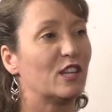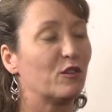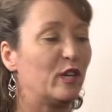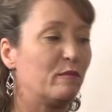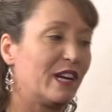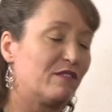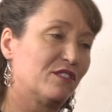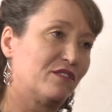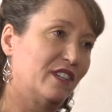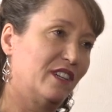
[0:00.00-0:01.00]
that we might
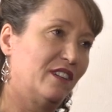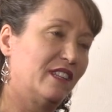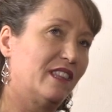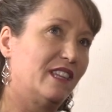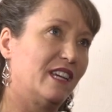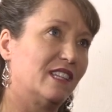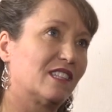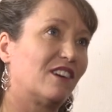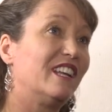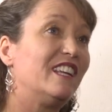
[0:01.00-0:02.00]
fulfill the
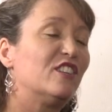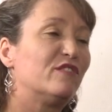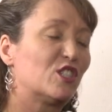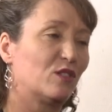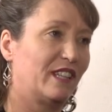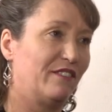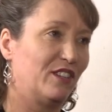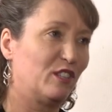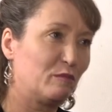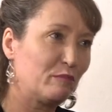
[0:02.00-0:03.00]
things on an individual
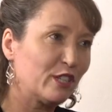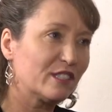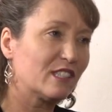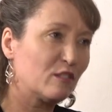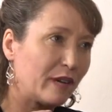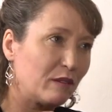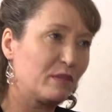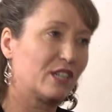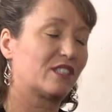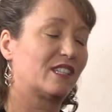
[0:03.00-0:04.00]
level, person by
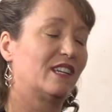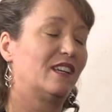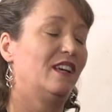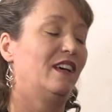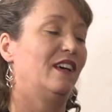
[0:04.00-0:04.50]
person,